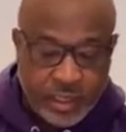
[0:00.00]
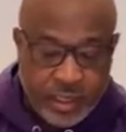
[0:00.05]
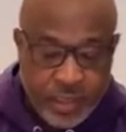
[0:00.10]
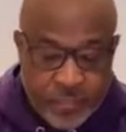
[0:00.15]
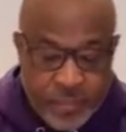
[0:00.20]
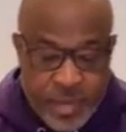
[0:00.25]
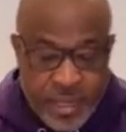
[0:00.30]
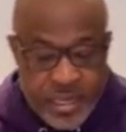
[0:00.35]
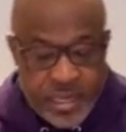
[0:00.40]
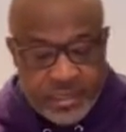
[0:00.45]
the
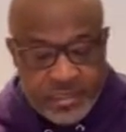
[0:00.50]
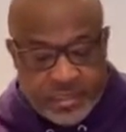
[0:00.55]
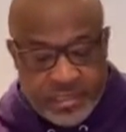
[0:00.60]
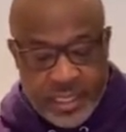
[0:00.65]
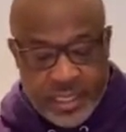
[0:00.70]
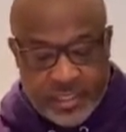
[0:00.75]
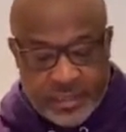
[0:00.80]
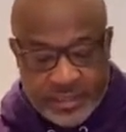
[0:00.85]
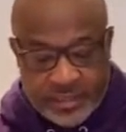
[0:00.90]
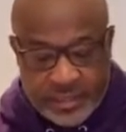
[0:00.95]
meaning
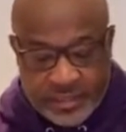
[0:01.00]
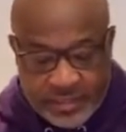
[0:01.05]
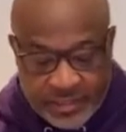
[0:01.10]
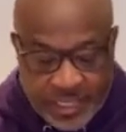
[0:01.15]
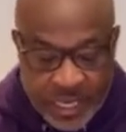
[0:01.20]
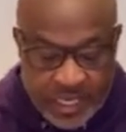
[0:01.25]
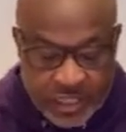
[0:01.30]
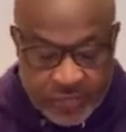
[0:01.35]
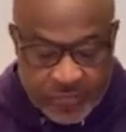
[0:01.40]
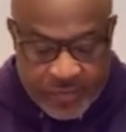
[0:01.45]
says
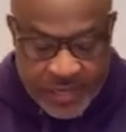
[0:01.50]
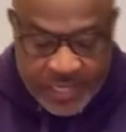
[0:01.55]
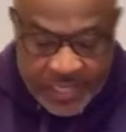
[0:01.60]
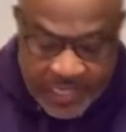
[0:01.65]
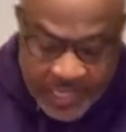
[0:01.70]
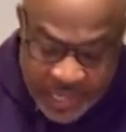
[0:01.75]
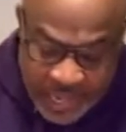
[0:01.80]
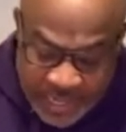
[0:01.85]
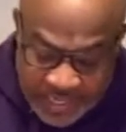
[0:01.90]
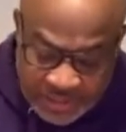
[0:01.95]

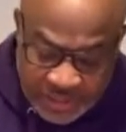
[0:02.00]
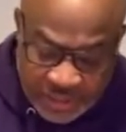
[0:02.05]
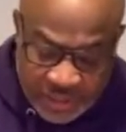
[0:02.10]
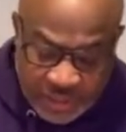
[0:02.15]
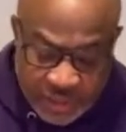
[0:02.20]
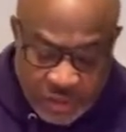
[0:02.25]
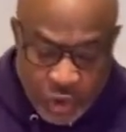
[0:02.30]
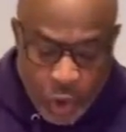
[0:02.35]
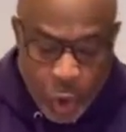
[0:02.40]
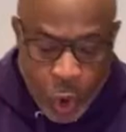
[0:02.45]

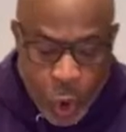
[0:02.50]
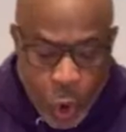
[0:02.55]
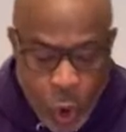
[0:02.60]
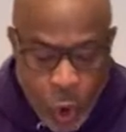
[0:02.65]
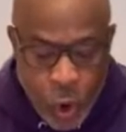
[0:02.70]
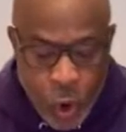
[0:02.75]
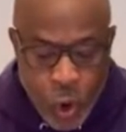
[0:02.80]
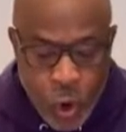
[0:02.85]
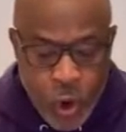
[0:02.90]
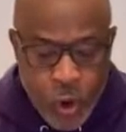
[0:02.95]
sanctification,
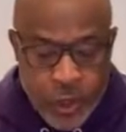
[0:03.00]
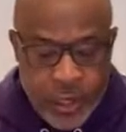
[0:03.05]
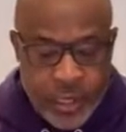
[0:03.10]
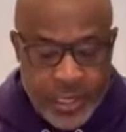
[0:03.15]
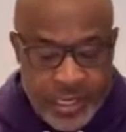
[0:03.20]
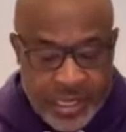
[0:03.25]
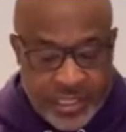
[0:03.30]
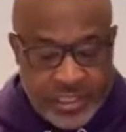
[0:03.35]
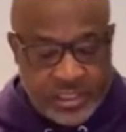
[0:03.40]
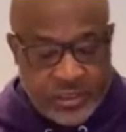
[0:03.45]
or
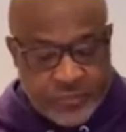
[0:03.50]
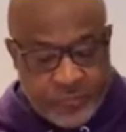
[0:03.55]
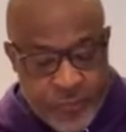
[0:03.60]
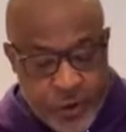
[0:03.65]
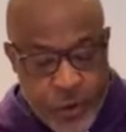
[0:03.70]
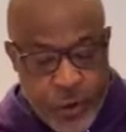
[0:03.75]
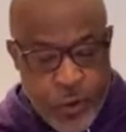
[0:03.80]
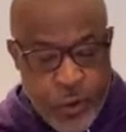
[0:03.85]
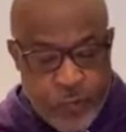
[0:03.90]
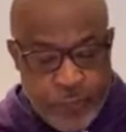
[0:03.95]
its
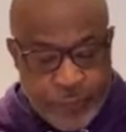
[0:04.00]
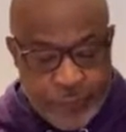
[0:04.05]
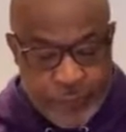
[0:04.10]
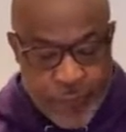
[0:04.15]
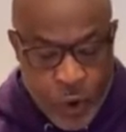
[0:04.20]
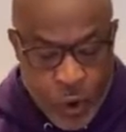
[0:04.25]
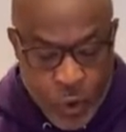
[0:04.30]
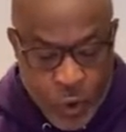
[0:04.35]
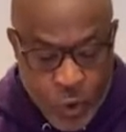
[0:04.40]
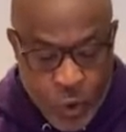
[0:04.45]
verb
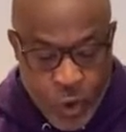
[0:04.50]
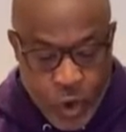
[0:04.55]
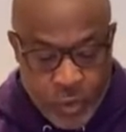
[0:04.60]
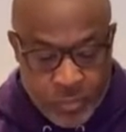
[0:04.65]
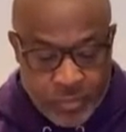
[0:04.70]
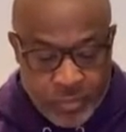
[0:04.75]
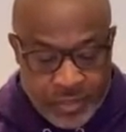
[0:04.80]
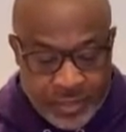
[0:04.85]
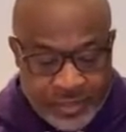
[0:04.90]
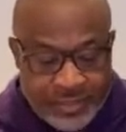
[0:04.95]

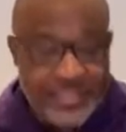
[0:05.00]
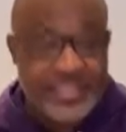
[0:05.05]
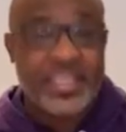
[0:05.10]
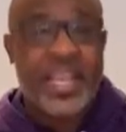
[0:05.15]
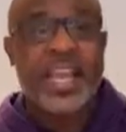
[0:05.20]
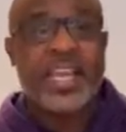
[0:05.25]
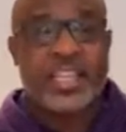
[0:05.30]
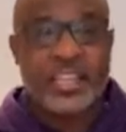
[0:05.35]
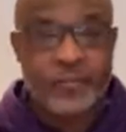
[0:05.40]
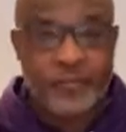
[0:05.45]
form,
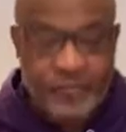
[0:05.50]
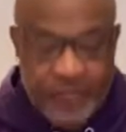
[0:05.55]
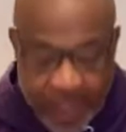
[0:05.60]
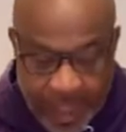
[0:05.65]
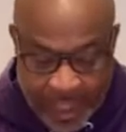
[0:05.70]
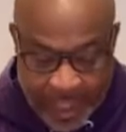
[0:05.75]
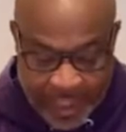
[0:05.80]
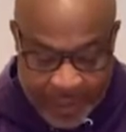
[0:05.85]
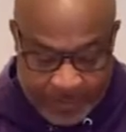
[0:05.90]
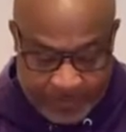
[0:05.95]

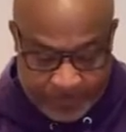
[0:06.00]
sanctify,